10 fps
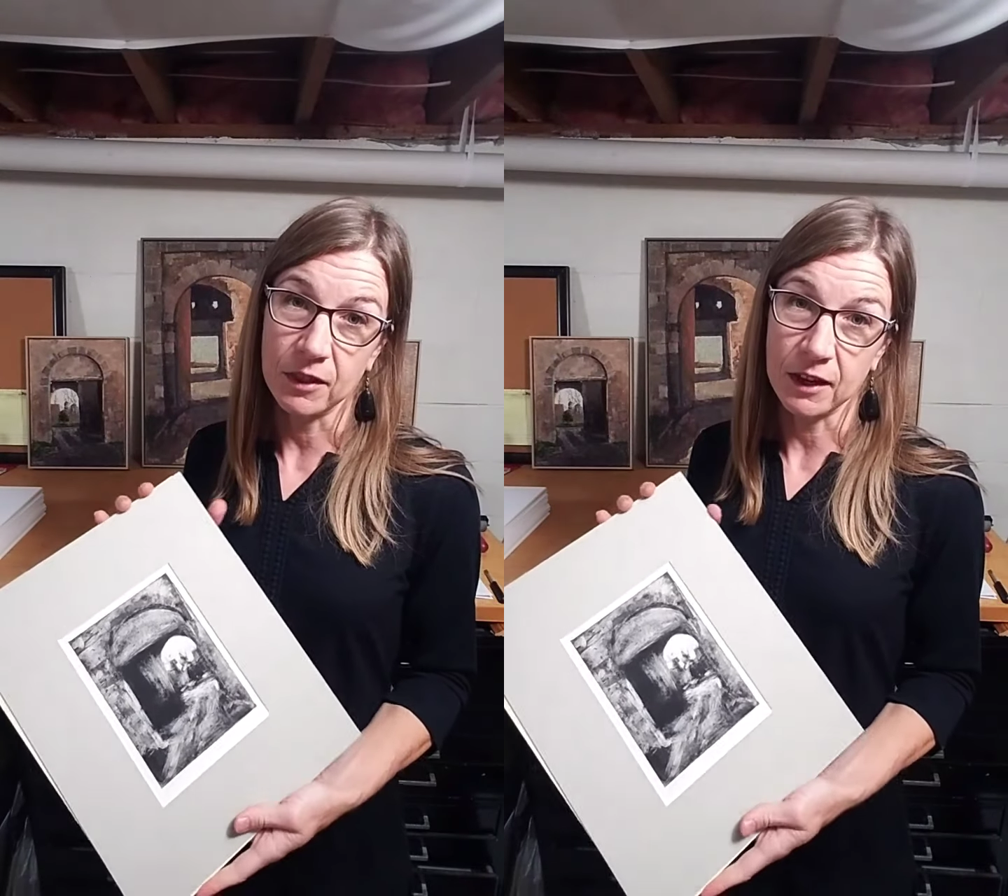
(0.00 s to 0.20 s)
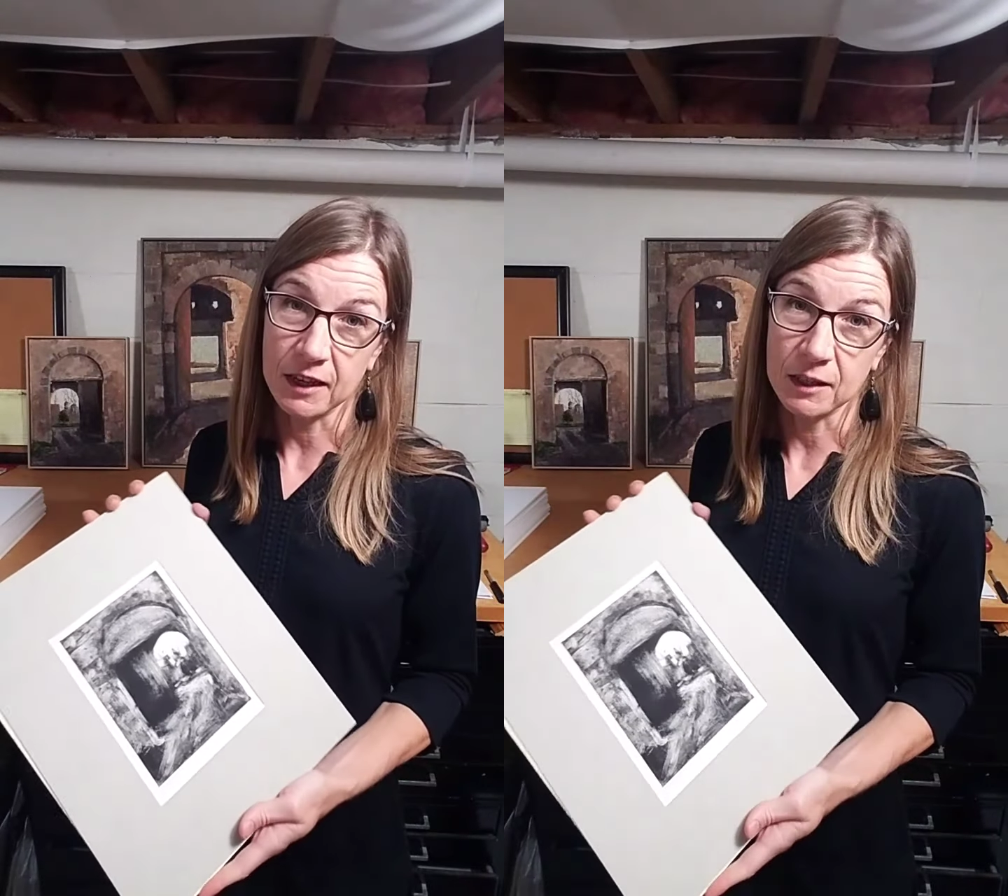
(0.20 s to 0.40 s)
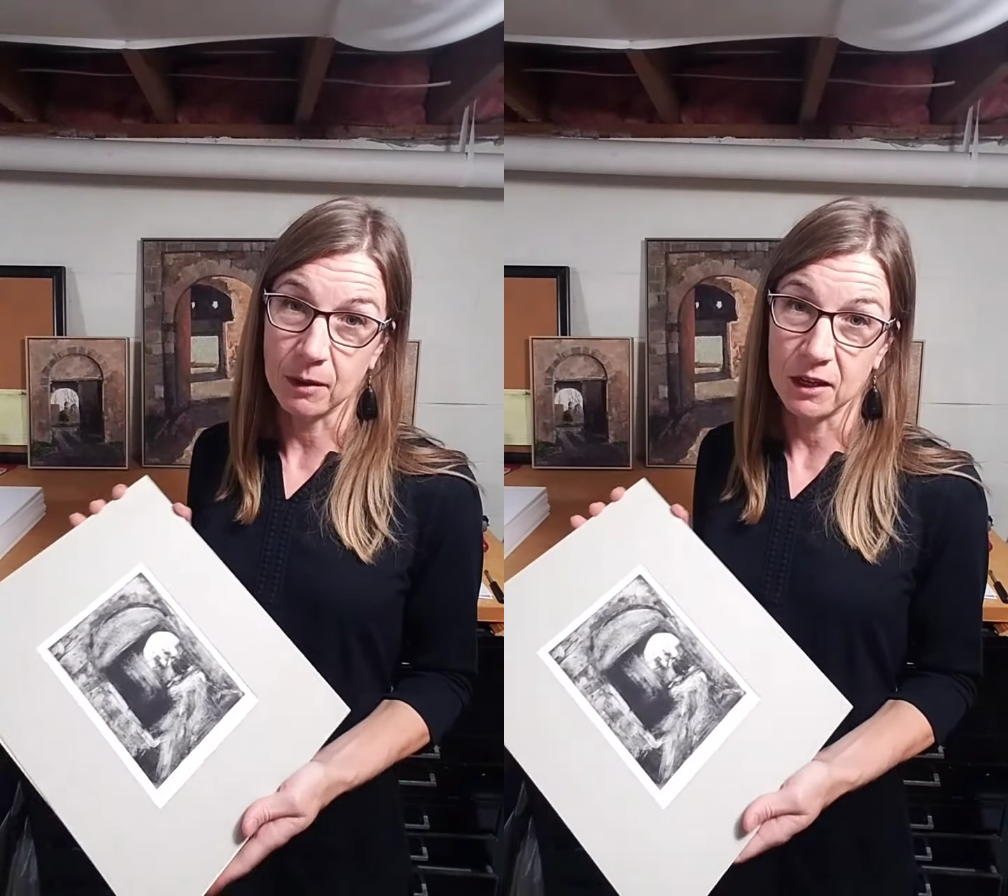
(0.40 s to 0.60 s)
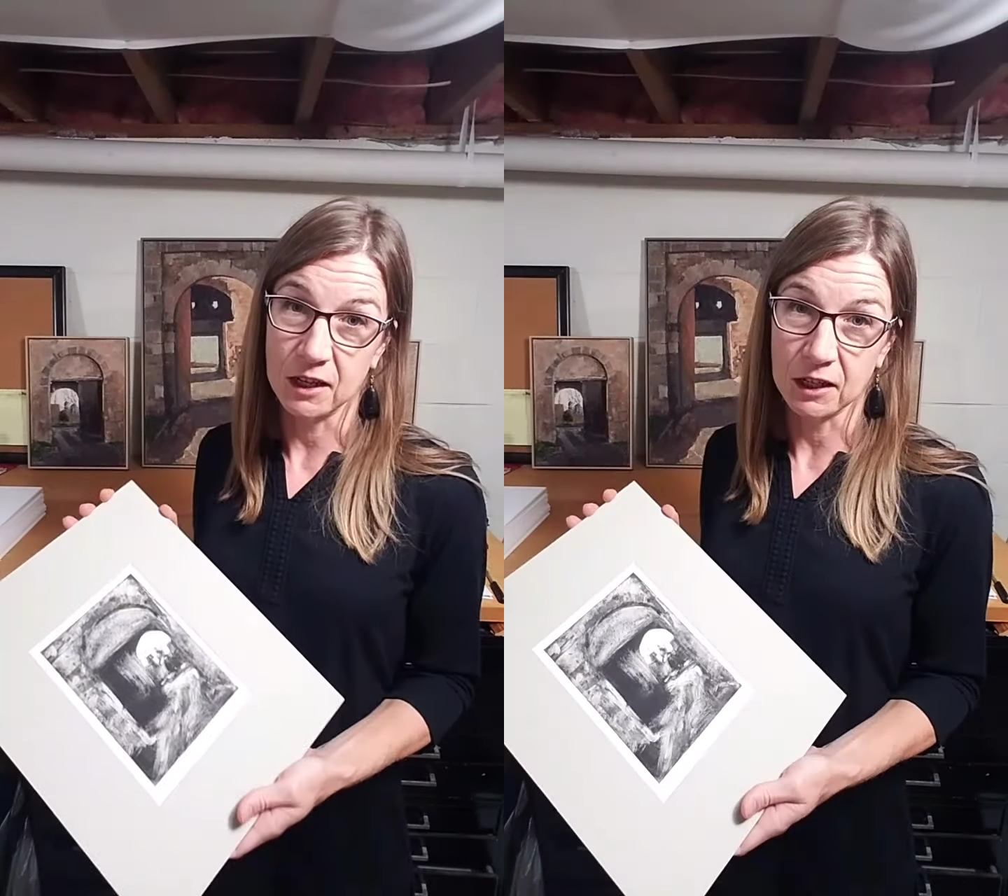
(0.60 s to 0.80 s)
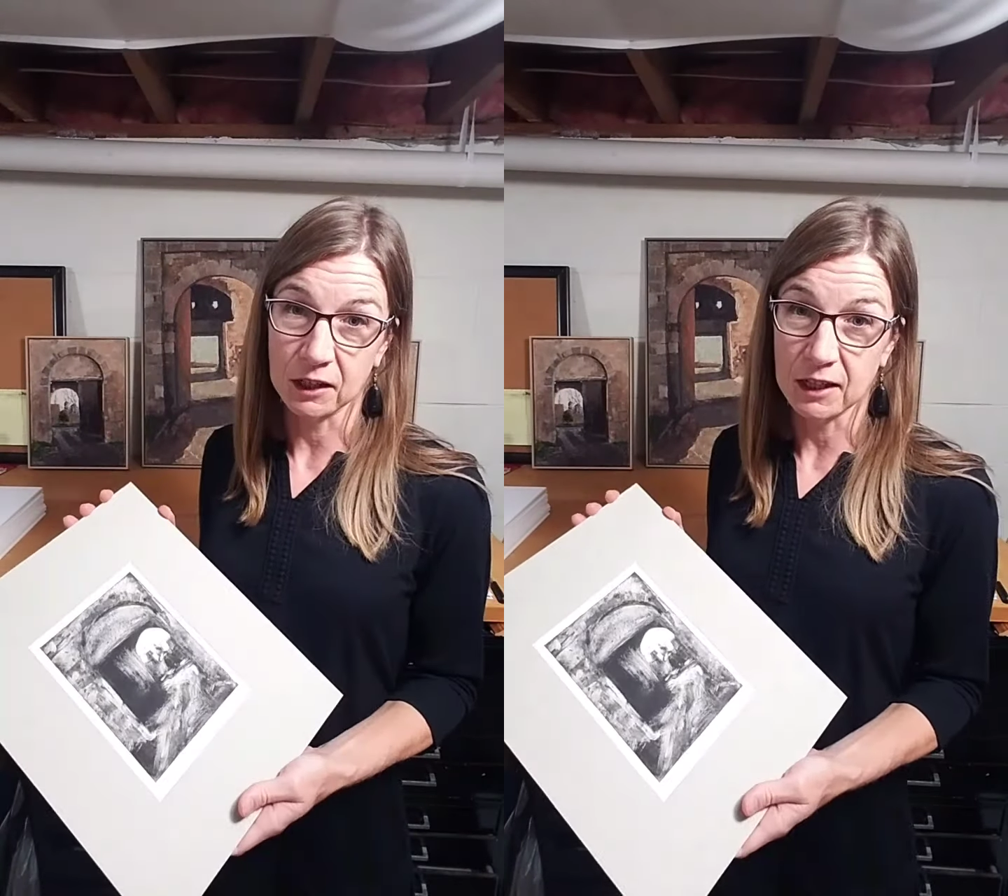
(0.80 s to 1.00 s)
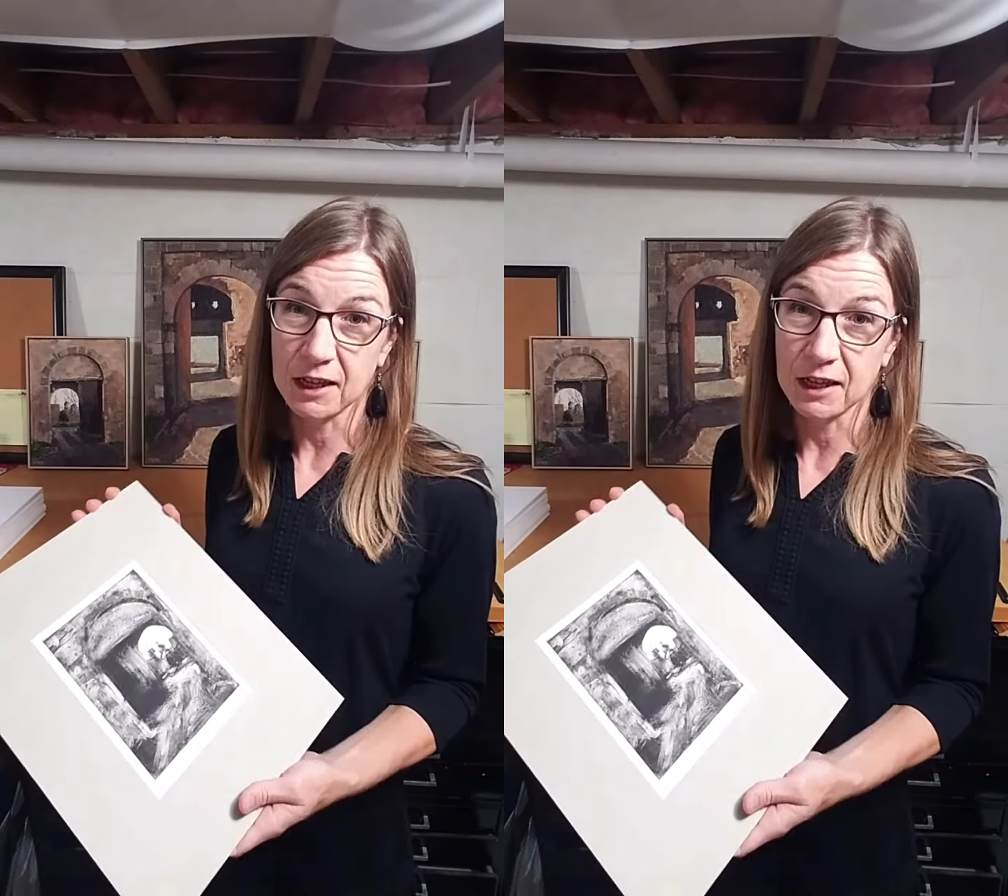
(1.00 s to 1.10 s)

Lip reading: that I spent in Italy,